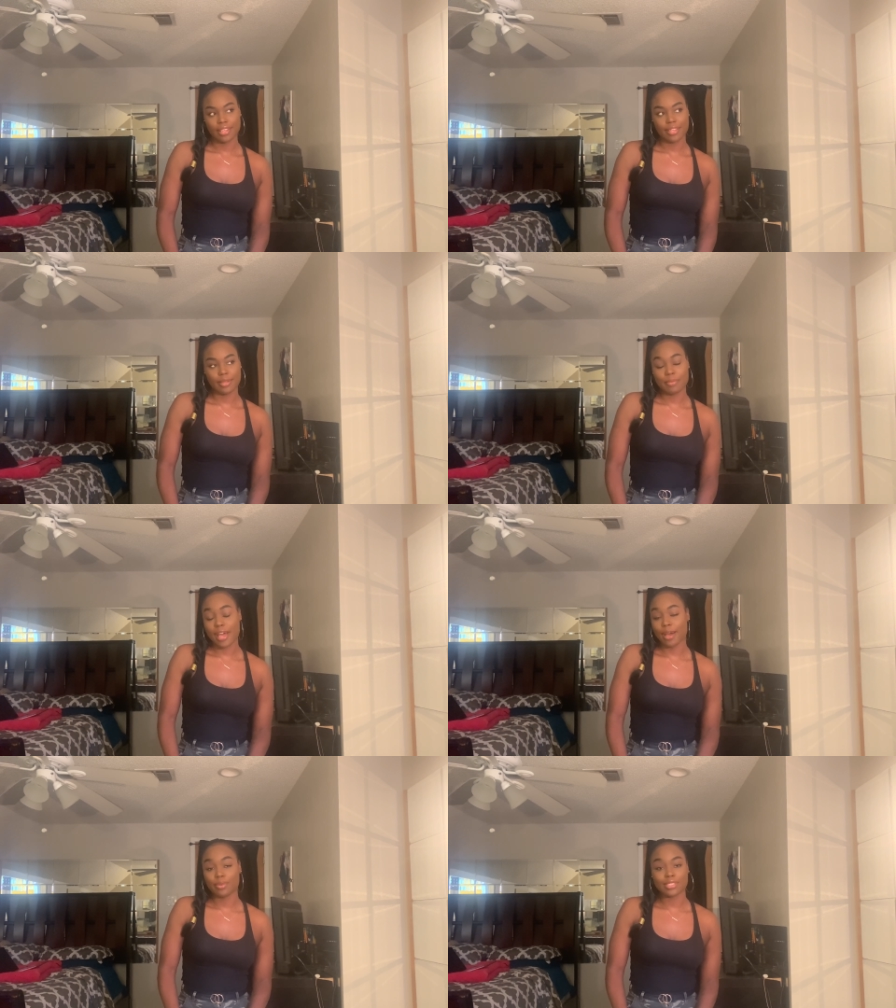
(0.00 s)

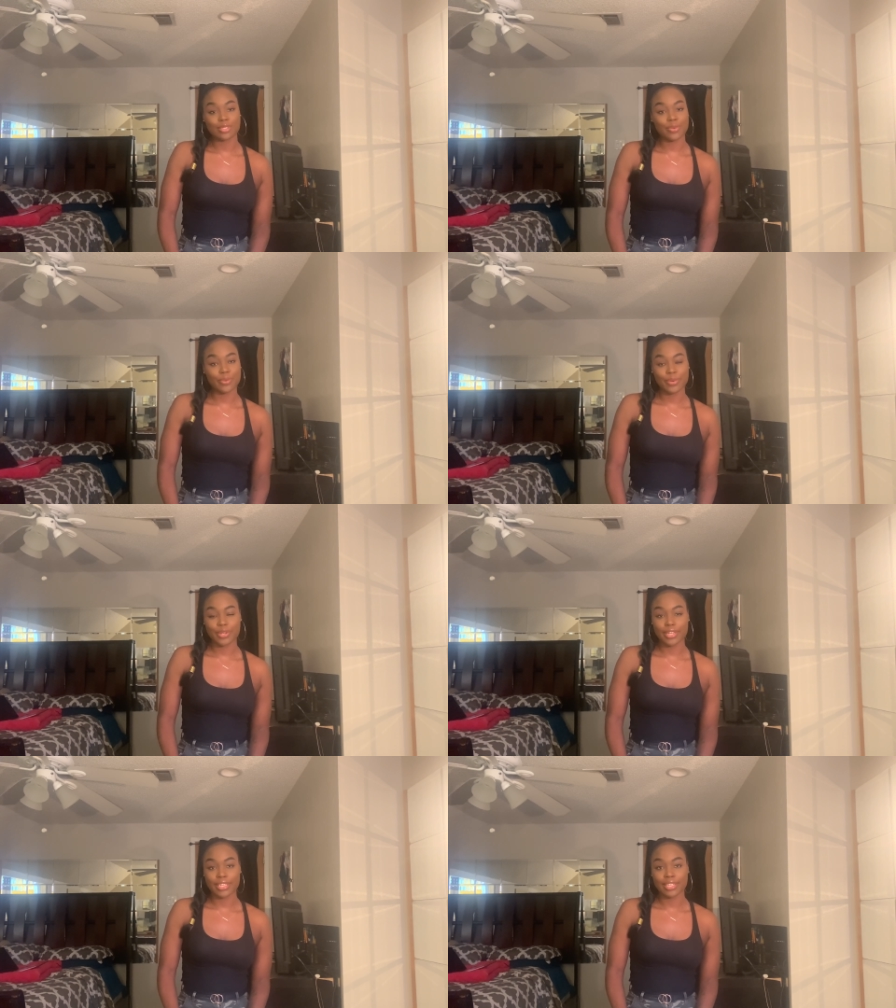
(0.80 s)
how it's
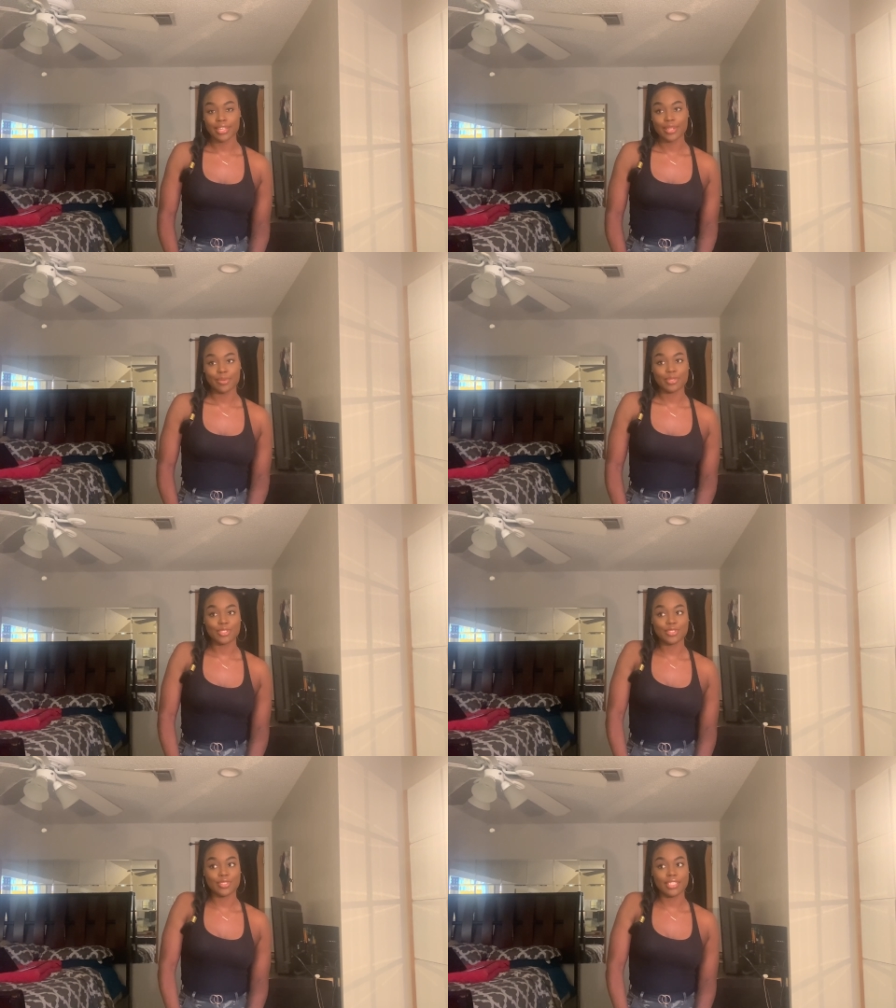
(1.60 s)
scored,
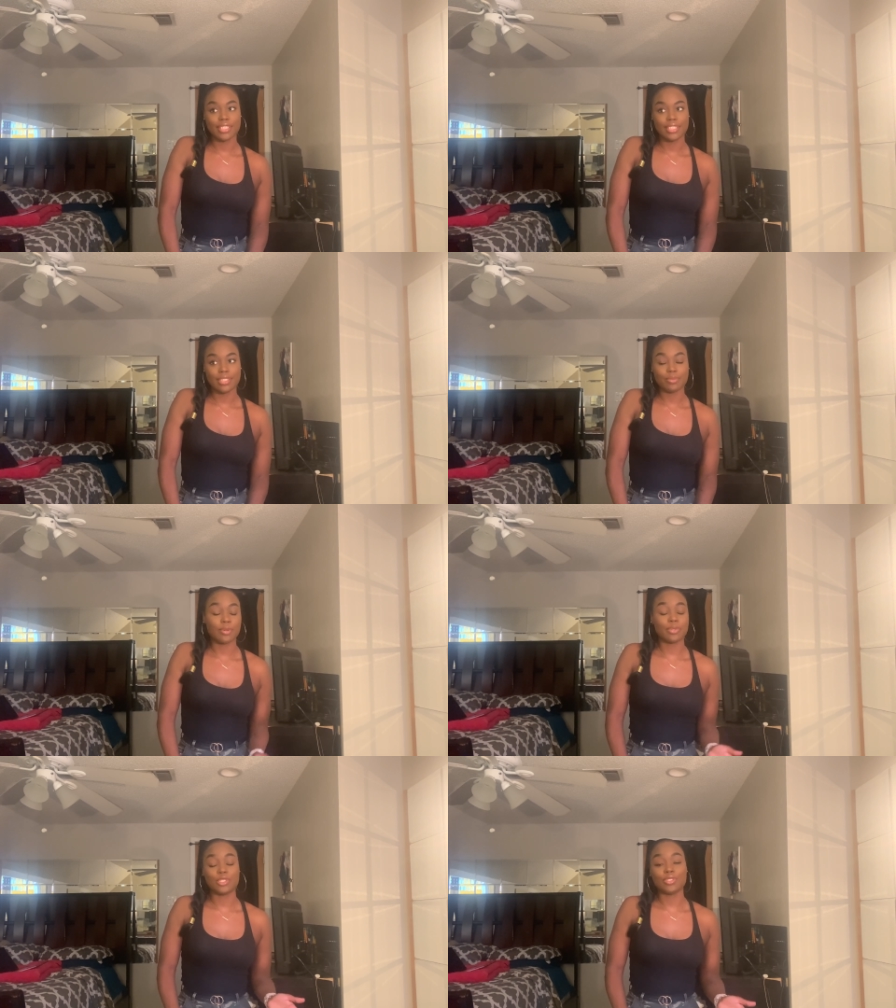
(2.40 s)
what you need,
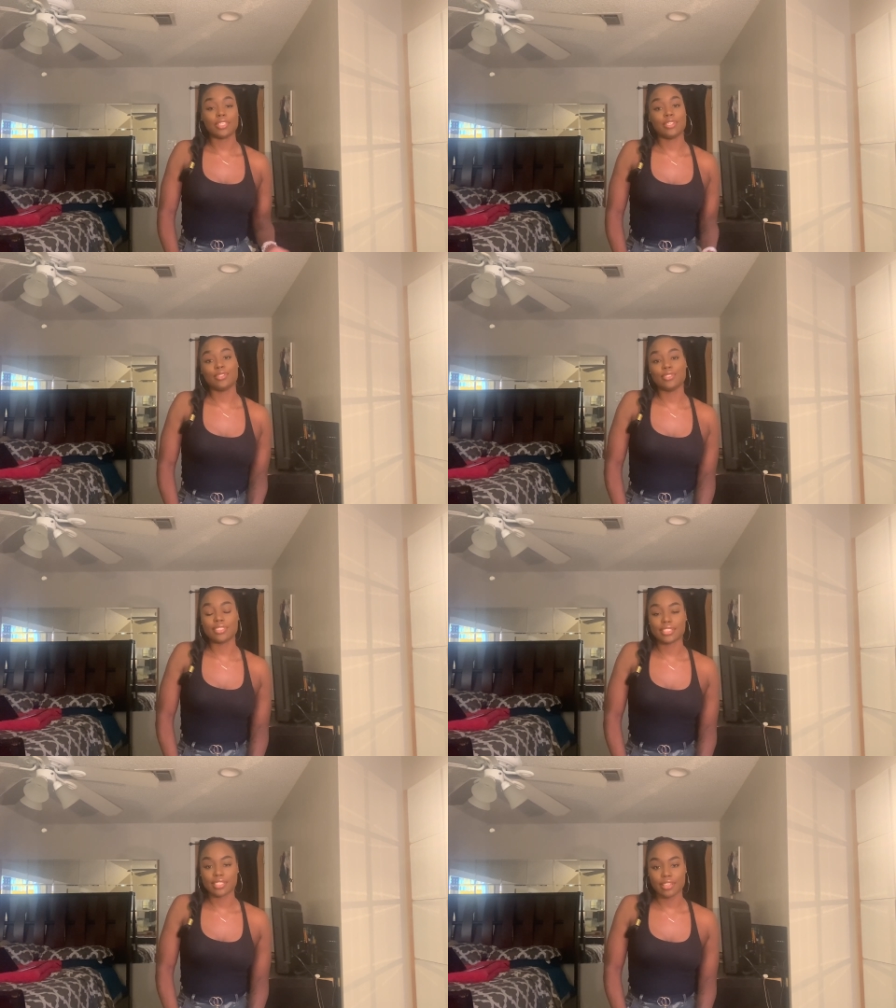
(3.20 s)
what you can
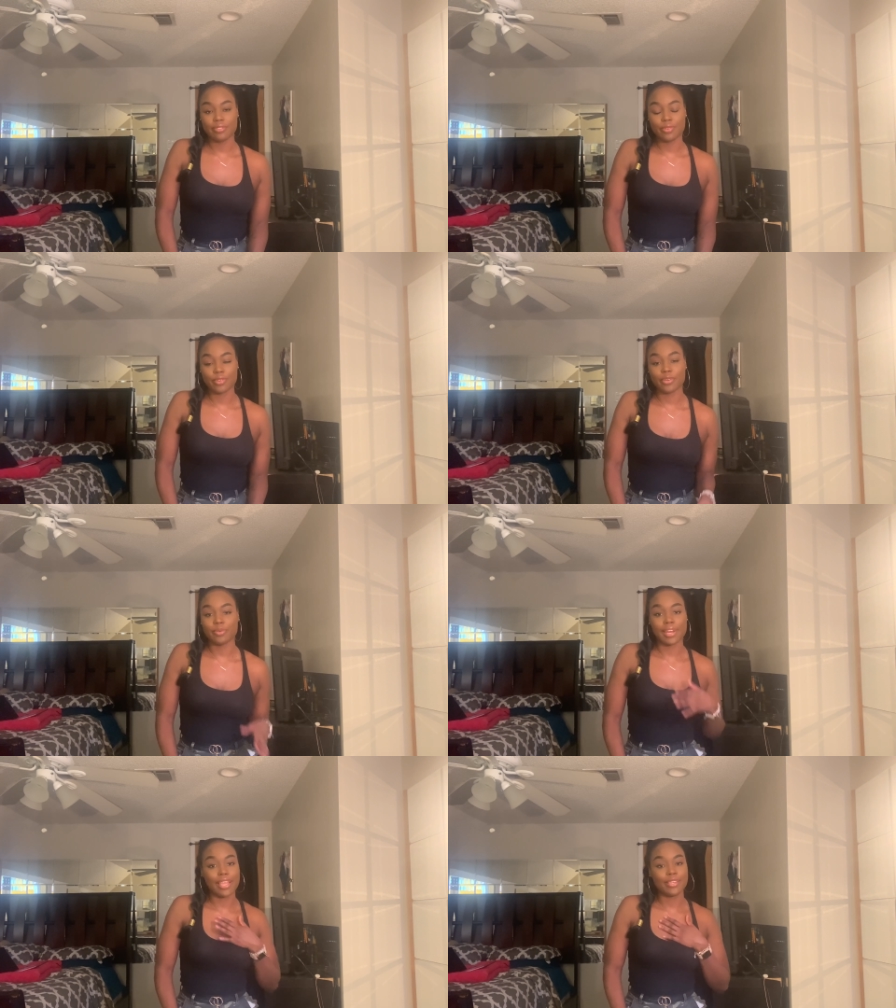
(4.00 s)
use to study for,
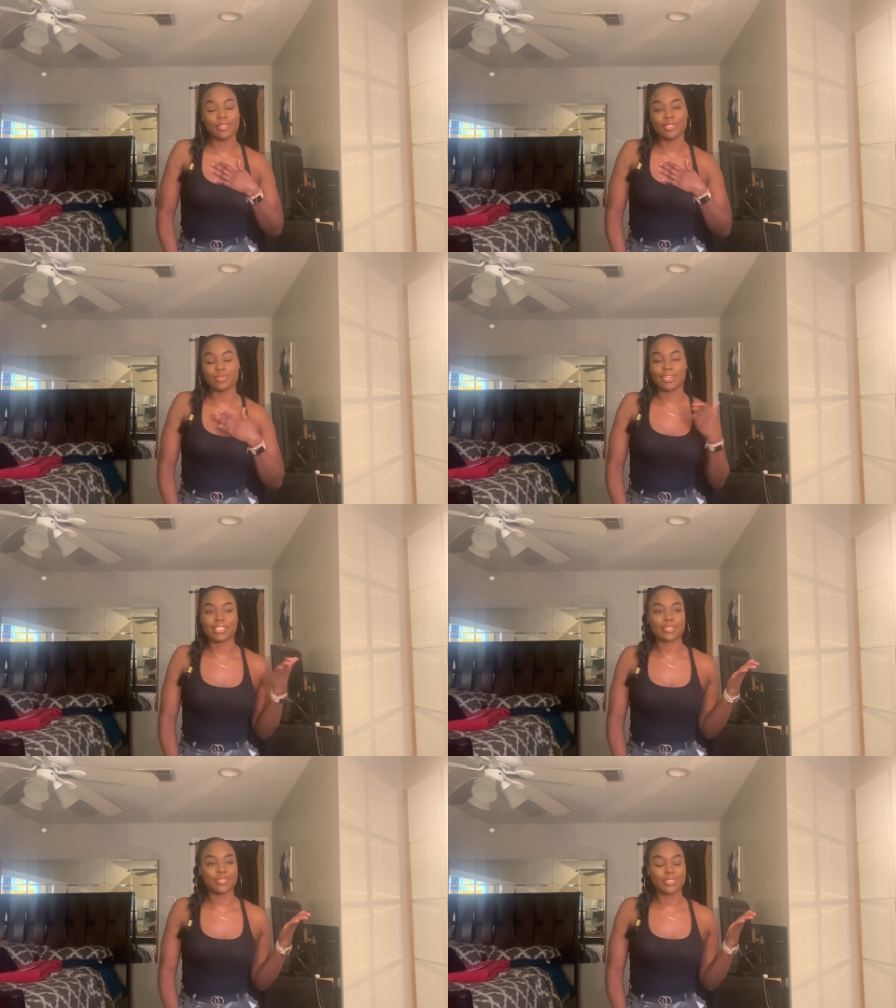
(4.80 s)
what I use, what
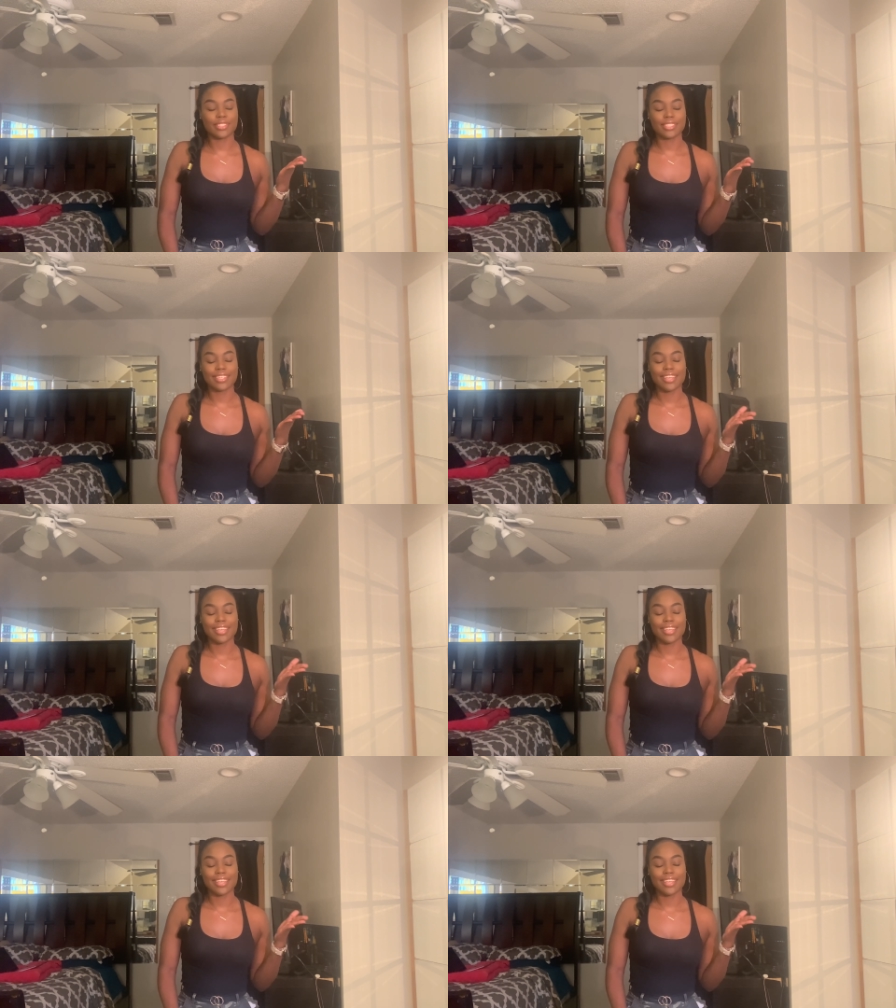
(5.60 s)
I scored,